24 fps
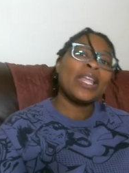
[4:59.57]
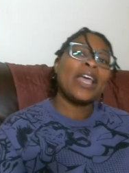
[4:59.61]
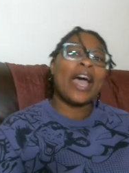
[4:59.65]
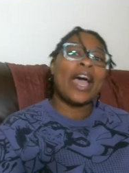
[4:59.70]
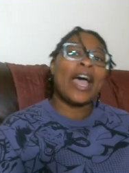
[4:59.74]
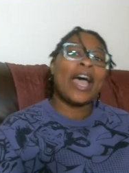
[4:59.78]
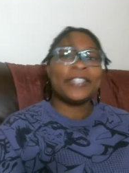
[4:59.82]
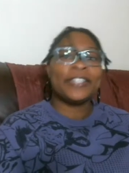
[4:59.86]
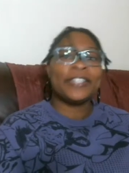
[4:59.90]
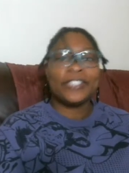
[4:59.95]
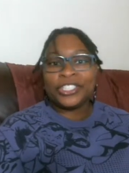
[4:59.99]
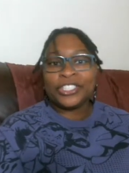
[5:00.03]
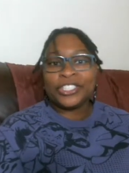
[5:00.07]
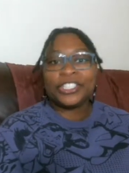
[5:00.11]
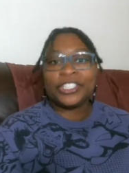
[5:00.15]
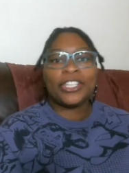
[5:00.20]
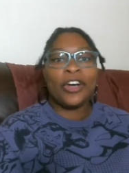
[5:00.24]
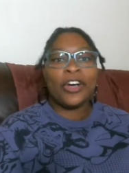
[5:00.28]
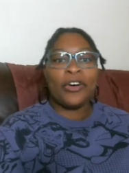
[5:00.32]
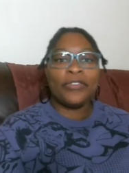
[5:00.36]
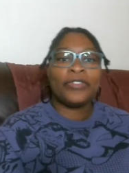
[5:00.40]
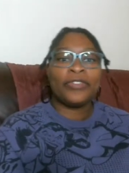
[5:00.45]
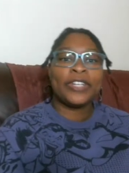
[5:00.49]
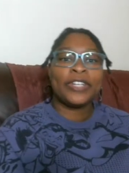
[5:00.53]
I should
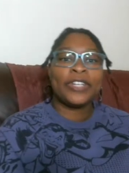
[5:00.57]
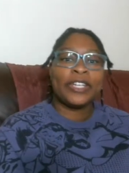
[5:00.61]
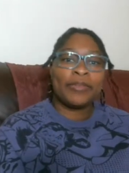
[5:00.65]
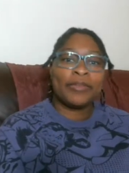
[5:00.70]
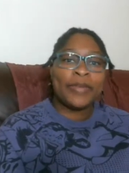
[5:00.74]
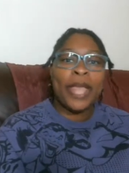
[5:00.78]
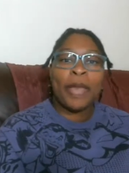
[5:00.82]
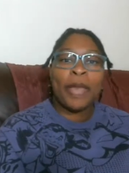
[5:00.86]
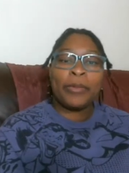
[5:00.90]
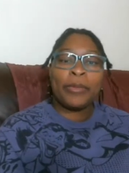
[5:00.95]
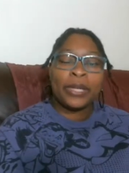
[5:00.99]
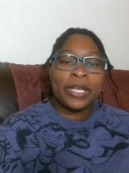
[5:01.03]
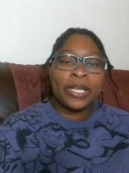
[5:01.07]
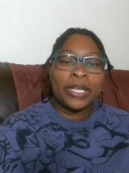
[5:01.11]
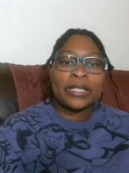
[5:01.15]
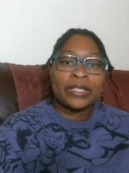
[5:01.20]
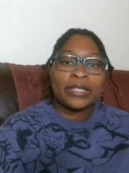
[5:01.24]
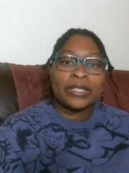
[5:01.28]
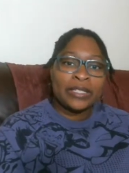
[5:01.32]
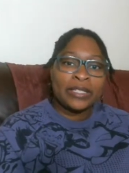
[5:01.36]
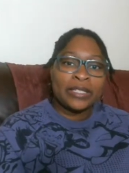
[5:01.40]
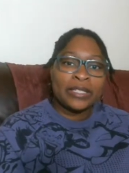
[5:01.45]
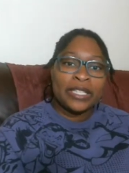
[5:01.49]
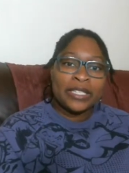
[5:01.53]
hopefully be able to get
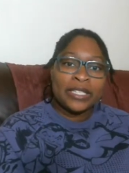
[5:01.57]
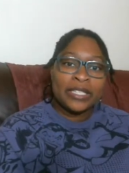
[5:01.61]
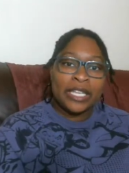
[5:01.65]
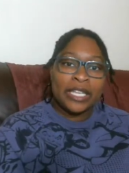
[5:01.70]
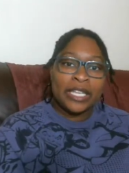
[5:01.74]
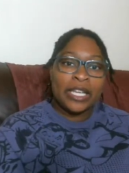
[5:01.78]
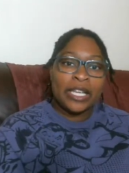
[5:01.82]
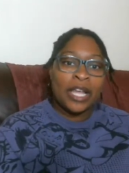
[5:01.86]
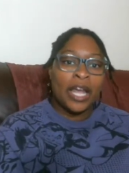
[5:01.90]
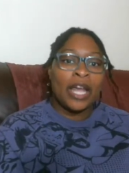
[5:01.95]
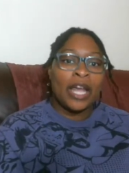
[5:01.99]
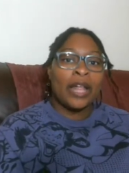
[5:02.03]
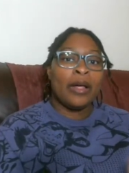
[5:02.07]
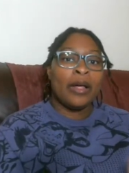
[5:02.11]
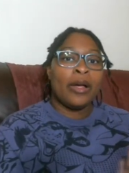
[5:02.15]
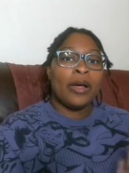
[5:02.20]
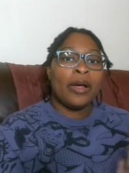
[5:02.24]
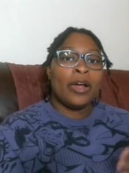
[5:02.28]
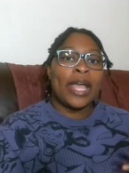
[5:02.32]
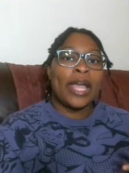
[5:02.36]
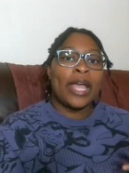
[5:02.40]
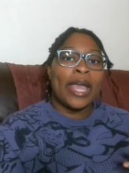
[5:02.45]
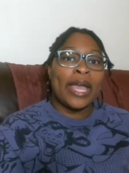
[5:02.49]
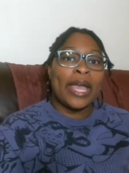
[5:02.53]
to sixty
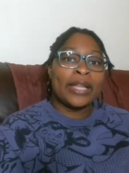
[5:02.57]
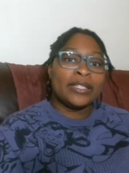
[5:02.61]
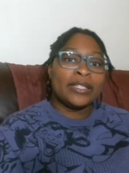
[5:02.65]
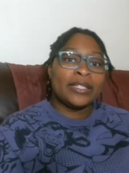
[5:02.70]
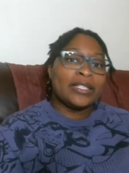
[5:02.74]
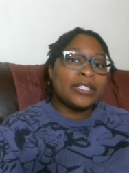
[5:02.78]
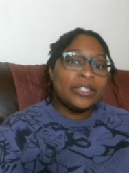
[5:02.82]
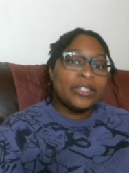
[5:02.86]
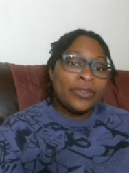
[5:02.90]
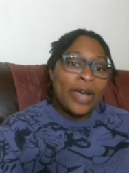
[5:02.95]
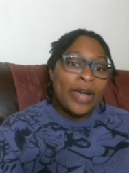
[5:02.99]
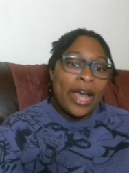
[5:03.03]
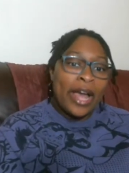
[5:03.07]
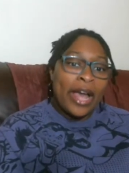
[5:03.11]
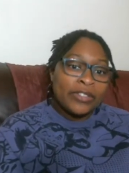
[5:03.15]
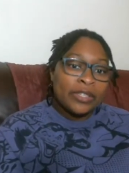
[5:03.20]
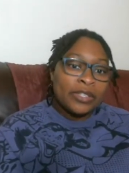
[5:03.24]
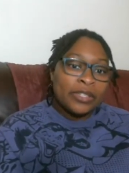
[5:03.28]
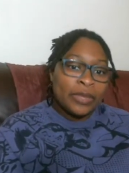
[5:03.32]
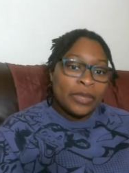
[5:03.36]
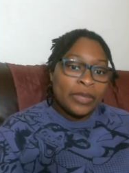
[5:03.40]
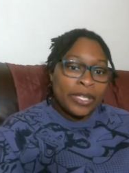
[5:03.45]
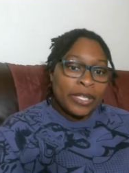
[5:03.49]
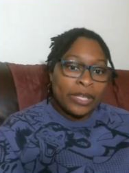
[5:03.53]
and still have
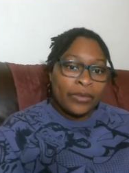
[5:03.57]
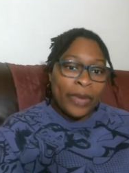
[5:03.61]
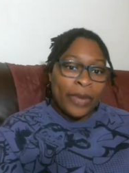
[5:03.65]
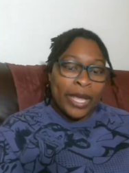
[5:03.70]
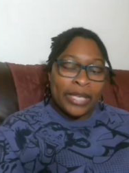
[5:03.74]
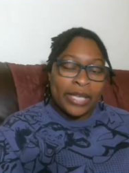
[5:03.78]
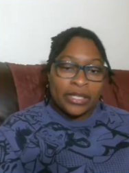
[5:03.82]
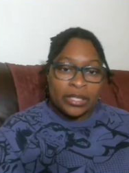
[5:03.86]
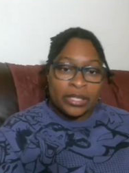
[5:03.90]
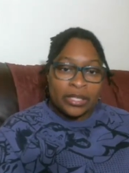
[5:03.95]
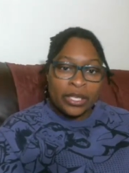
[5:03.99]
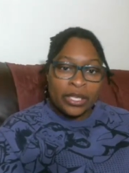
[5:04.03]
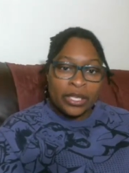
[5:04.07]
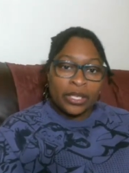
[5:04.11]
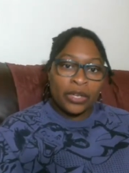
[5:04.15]
some leeway to, you